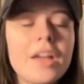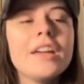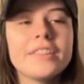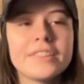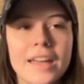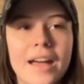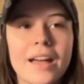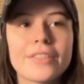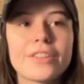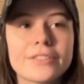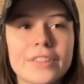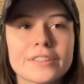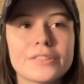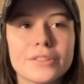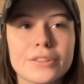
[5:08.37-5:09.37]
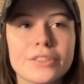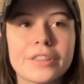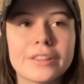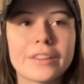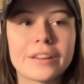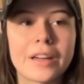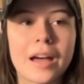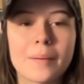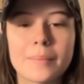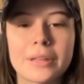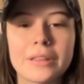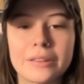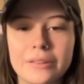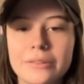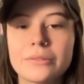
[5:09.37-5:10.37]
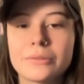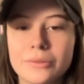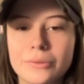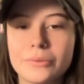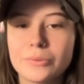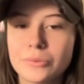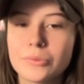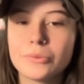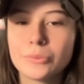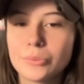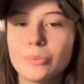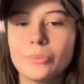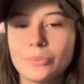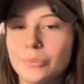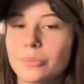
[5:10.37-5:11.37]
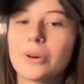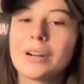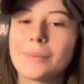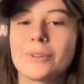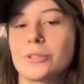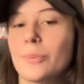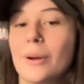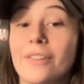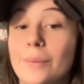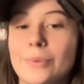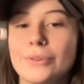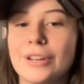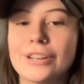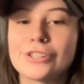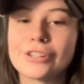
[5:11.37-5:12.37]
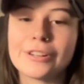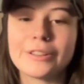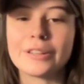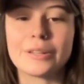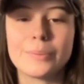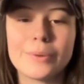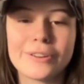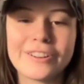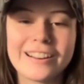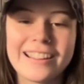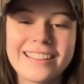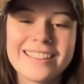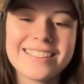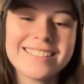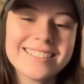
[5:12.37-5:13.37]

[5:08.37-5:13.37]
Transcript: Yeah, I think that's the thing that got me pretty much my reputation in the community.